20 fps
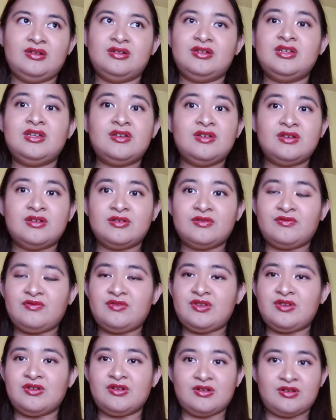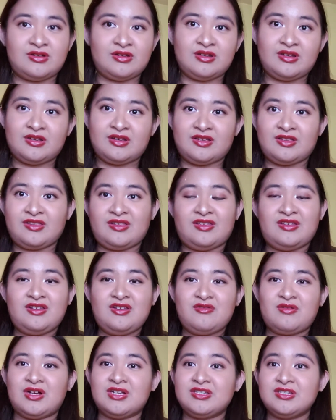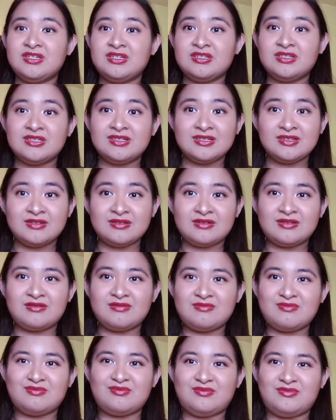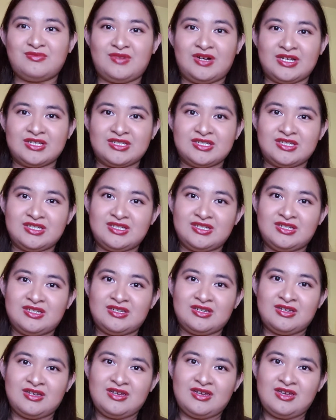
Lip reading: if you're gonna continue watching, then watch